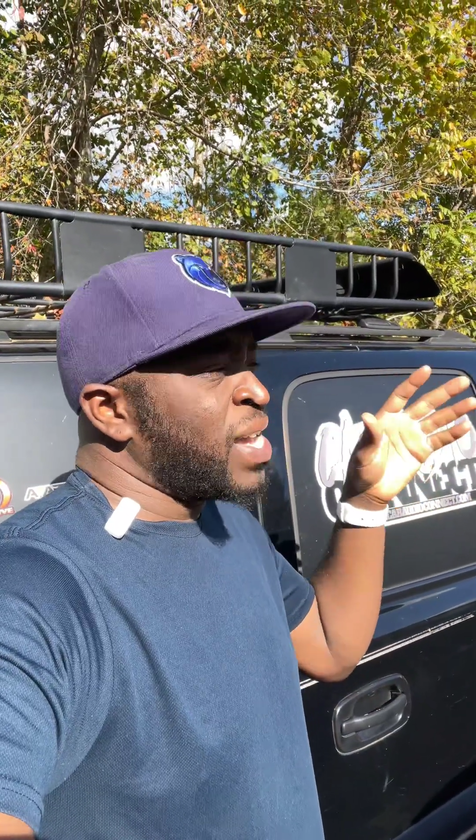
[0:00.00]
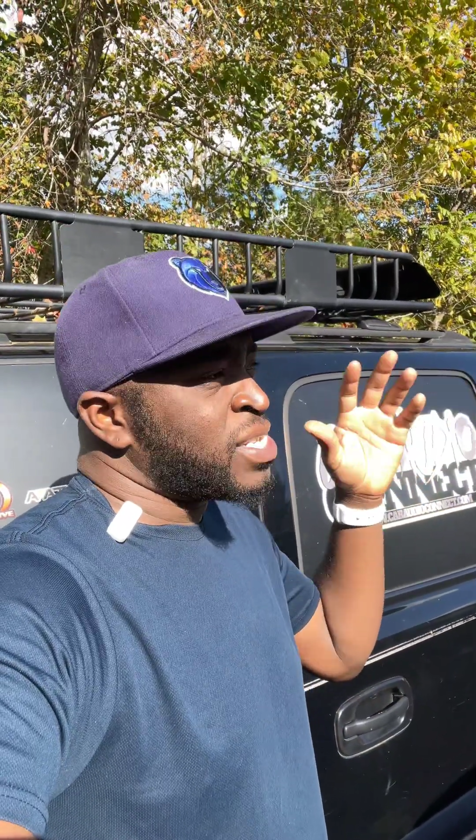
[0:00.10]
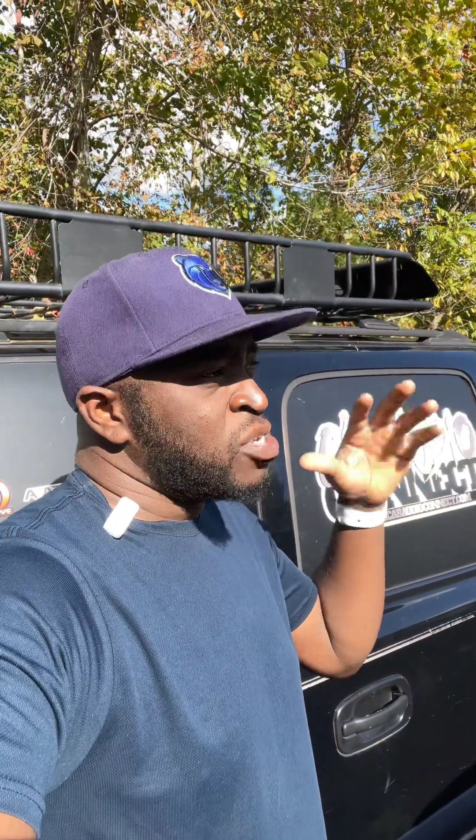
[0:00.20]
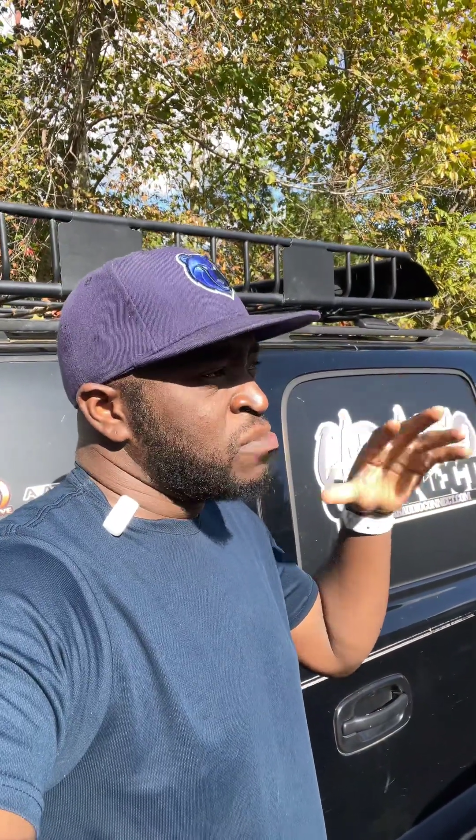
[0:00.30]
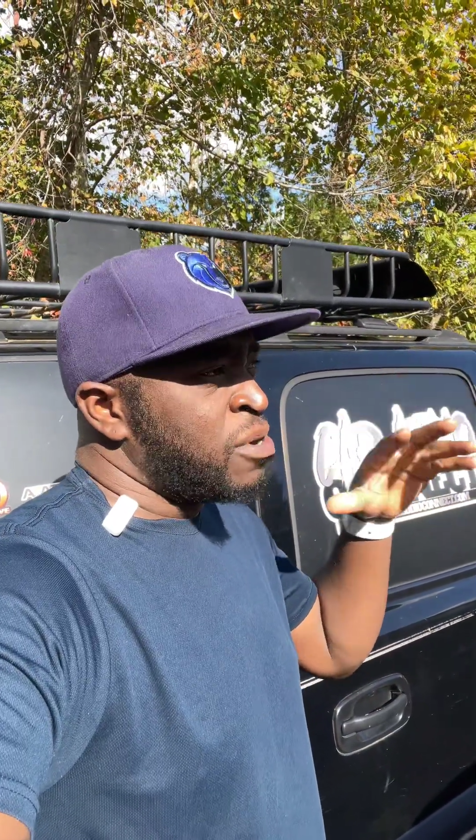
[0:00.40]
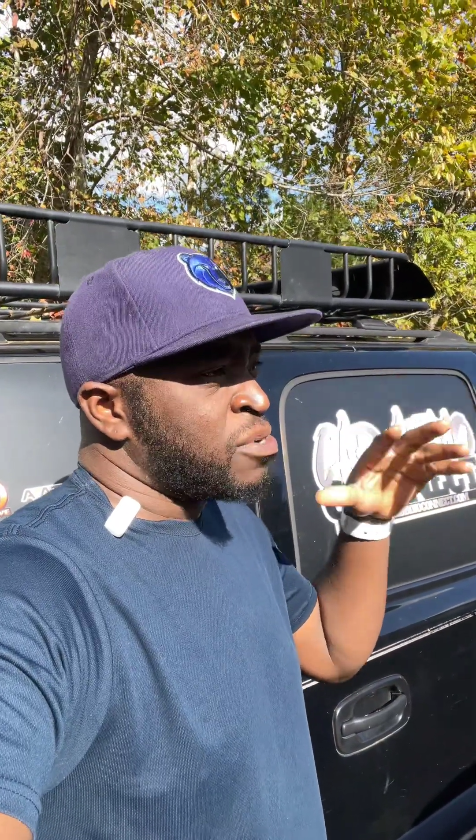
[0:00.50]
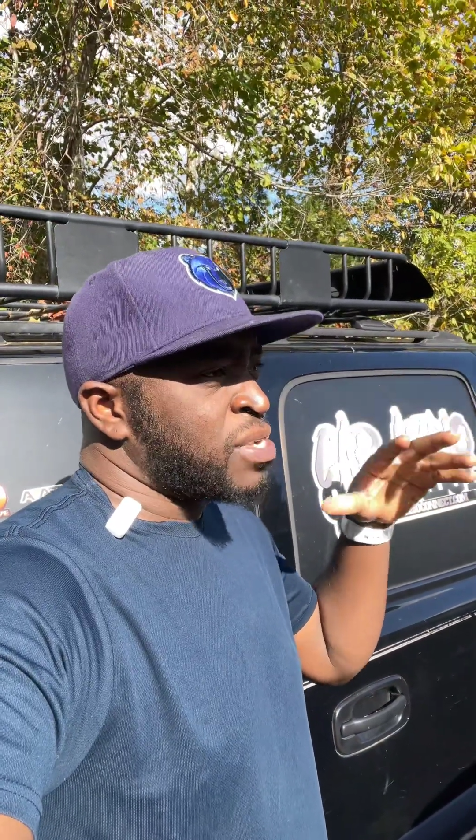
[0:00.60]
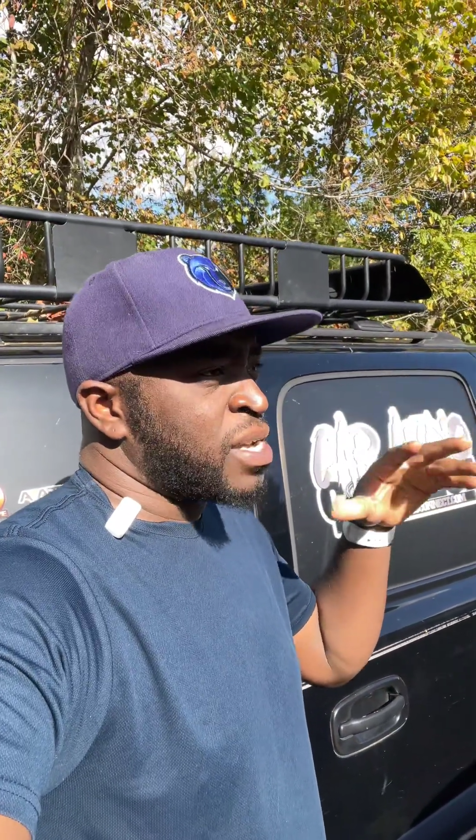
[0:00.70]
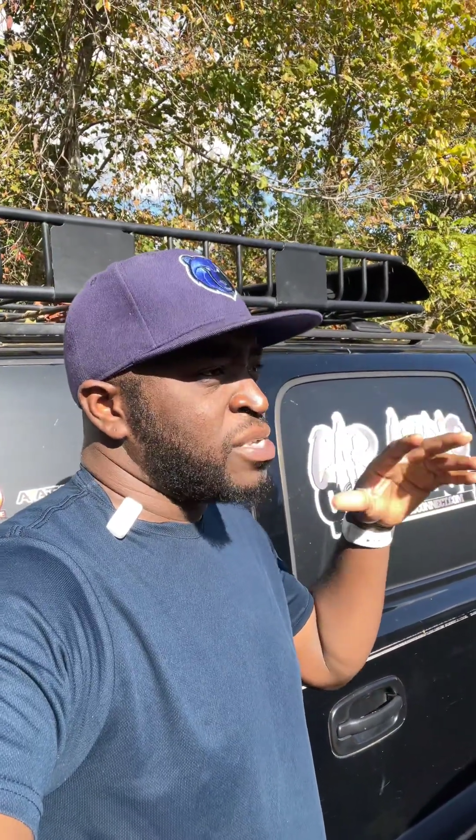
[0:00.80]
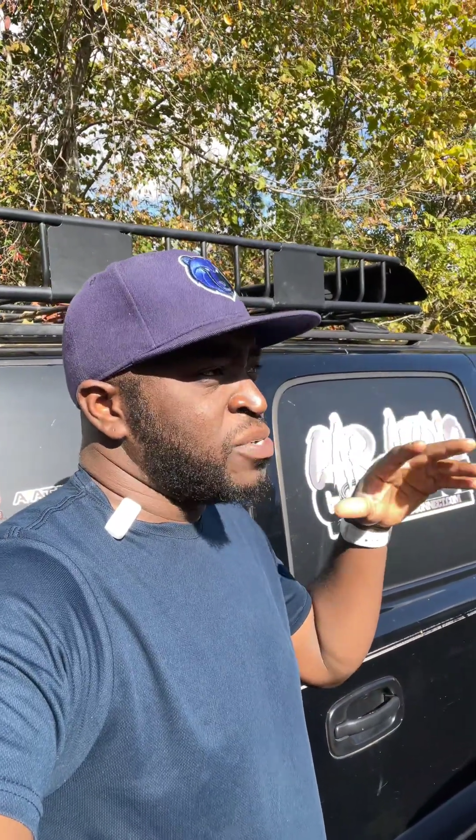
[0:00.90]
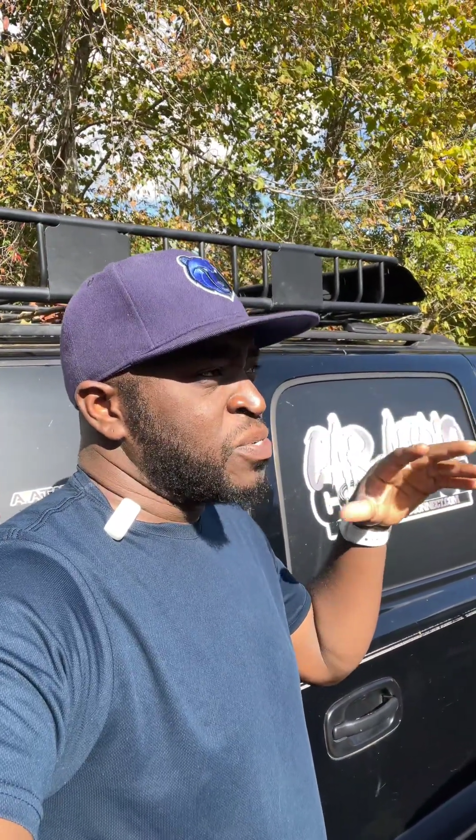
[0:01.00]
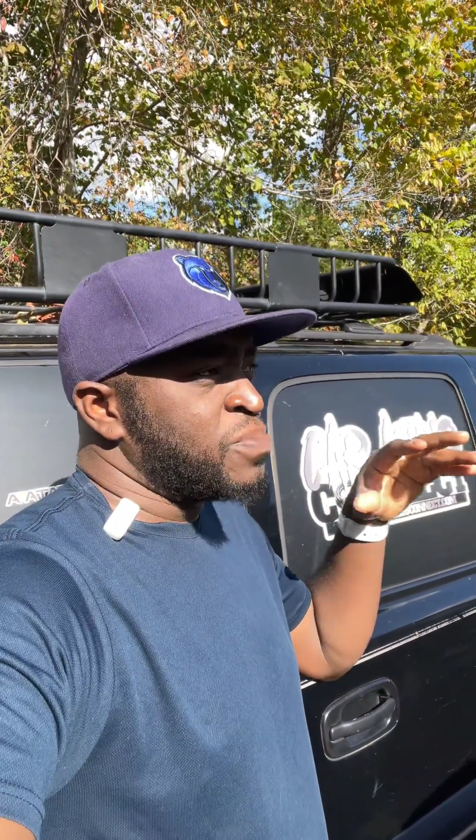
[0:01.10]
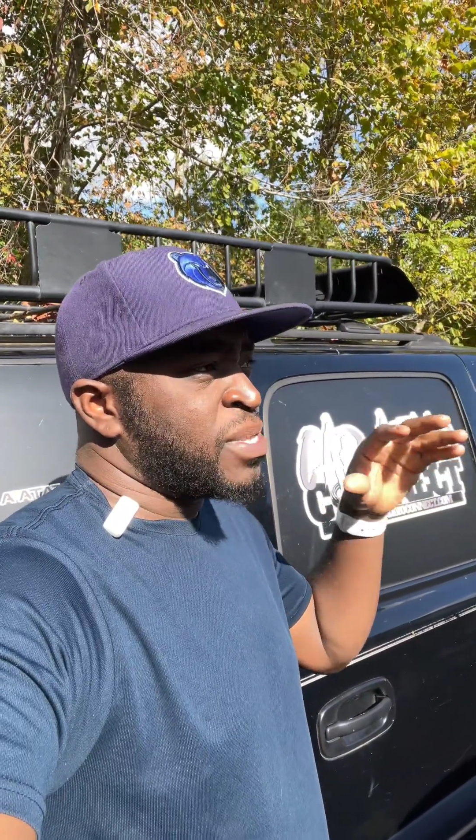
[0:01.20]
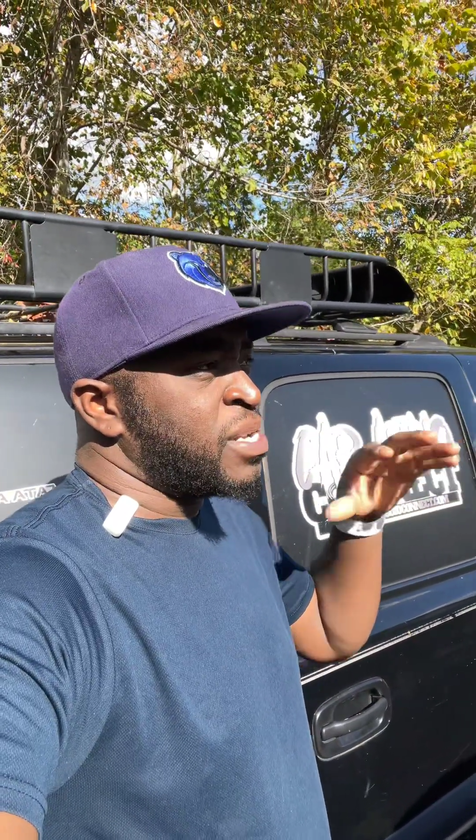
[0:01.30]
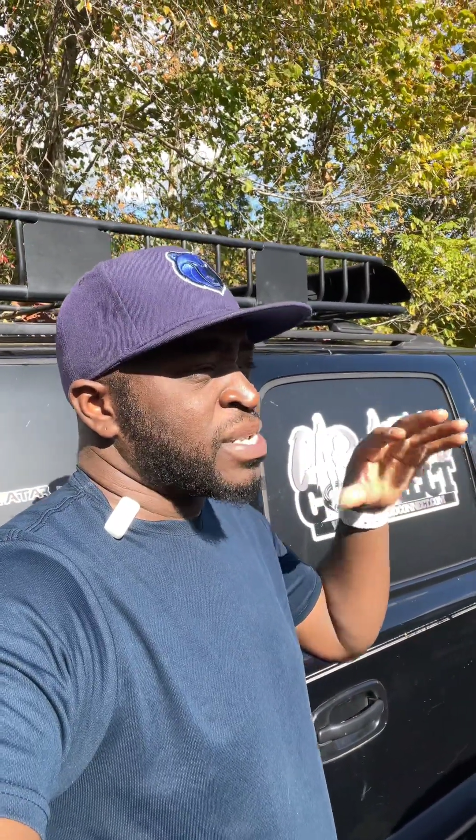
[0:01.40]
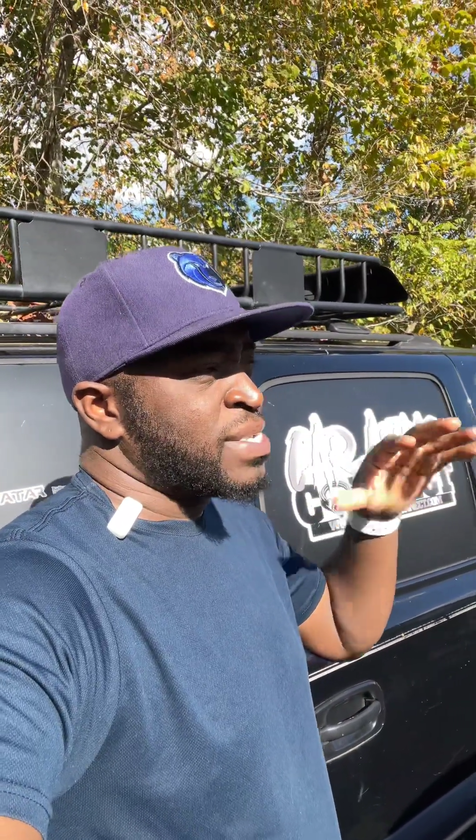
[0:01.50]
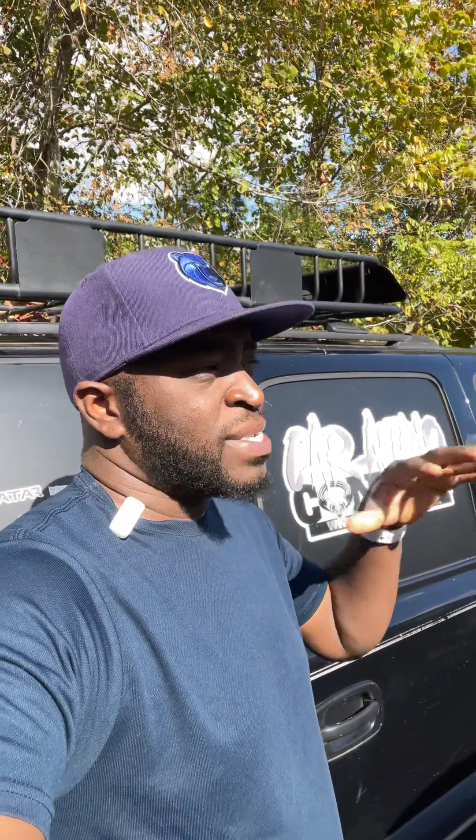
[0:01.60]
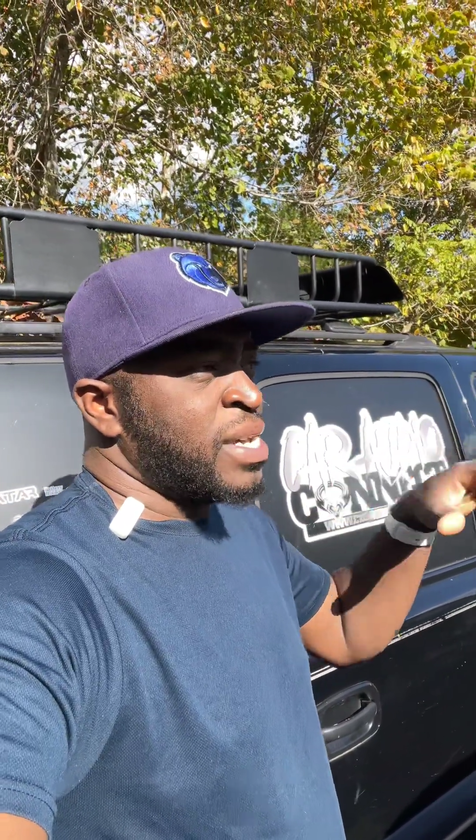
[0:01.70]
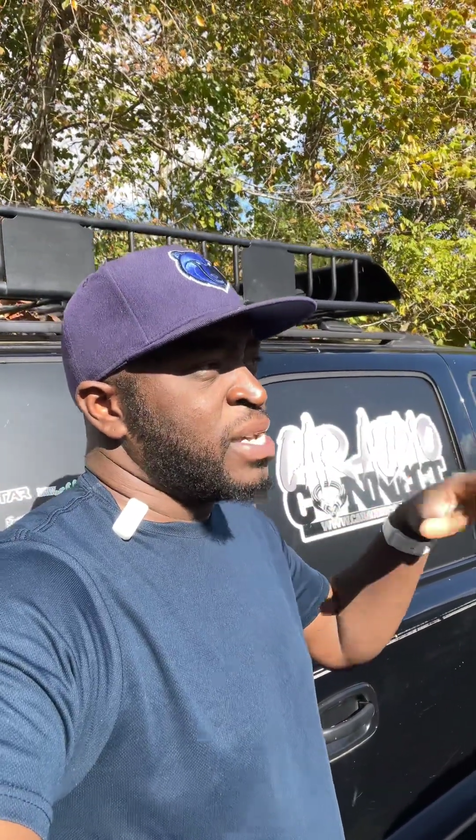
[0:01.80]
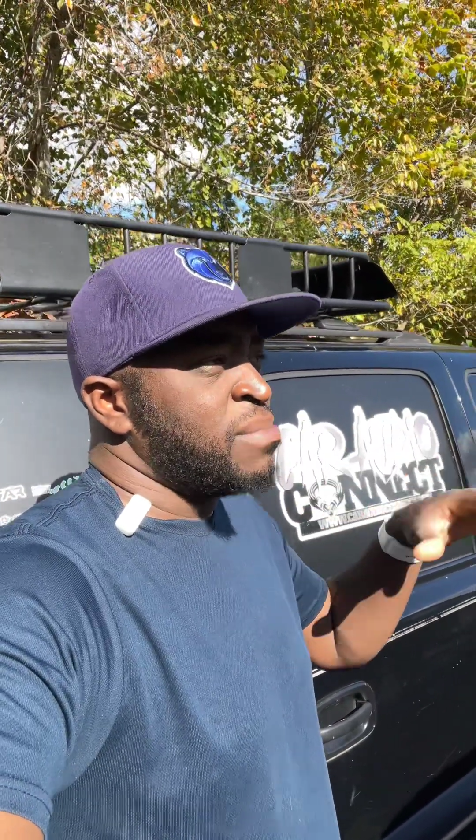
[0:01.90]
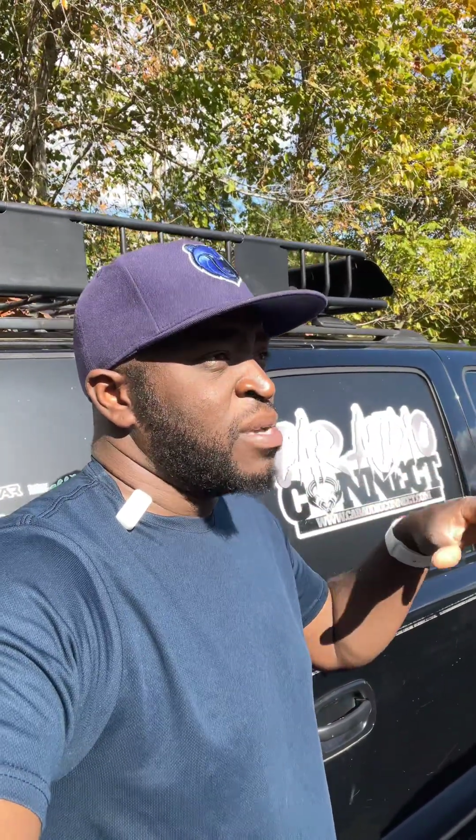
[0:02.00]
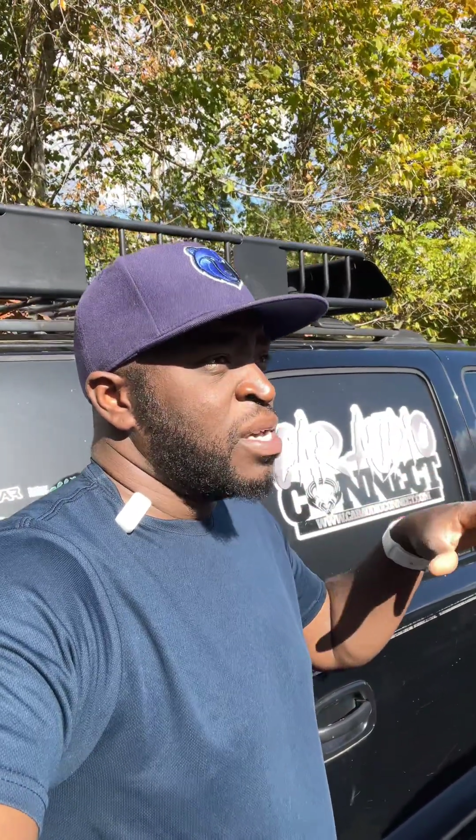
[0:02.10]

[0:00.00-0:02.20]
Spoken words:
2 motors I can use. They're not the same,